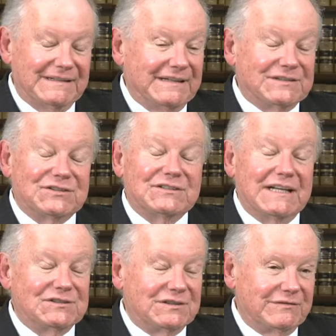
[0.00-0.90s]
an
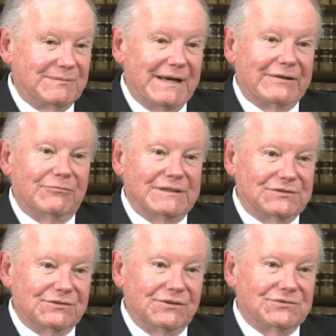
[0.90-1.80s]
extensive amount of
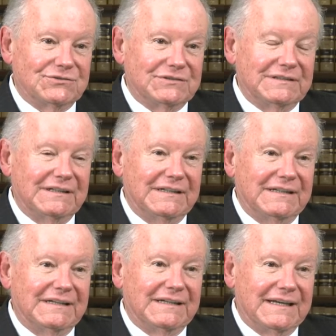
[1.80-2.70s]
research,
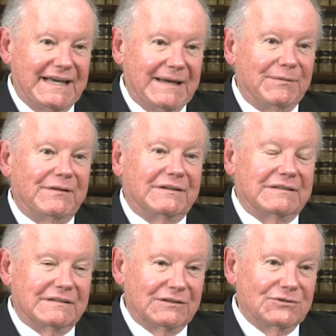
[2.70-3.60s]
came to the
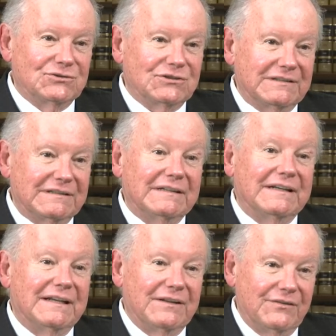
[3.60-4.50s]
conclusion
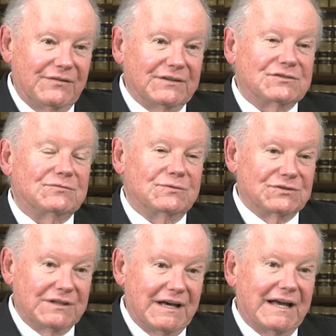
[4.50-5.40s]
this
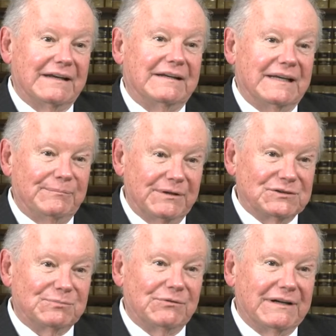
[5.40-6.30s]
was not a
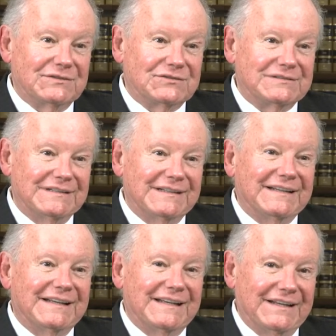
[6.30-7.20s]
punch press.
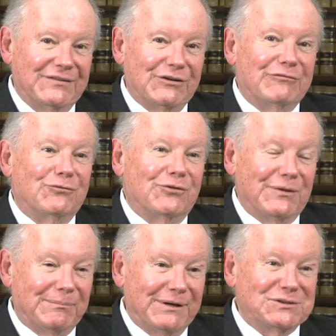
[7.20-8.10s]
And therefore,
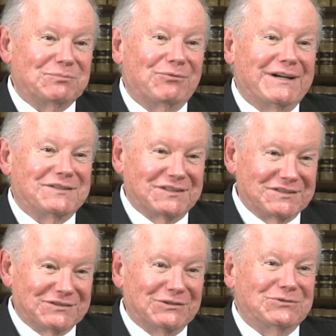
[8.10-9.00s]
the punch press
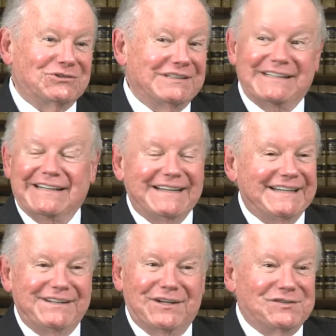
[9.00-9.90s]
exclusion
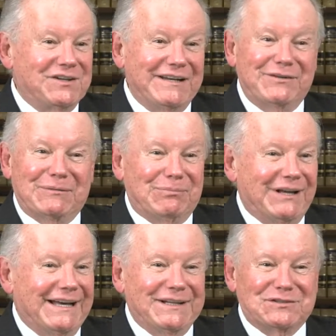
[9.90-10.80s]
doesn't, doesn't even
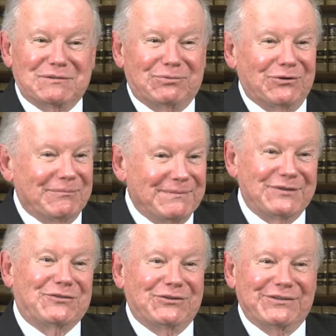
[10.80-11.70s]
apply, apply as to poor all.
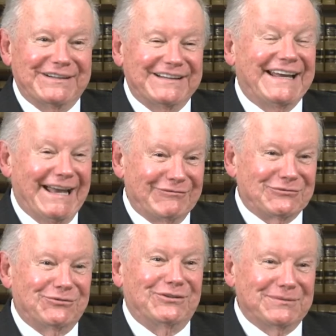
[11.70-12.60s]
Mr.
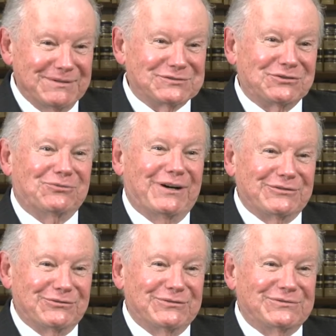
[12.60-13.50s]
After all, to Mr.
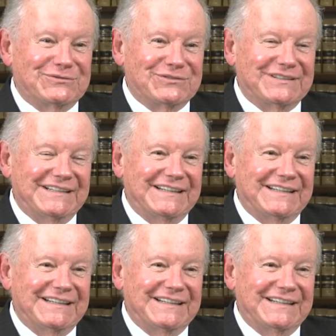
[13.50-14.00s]
Watrous.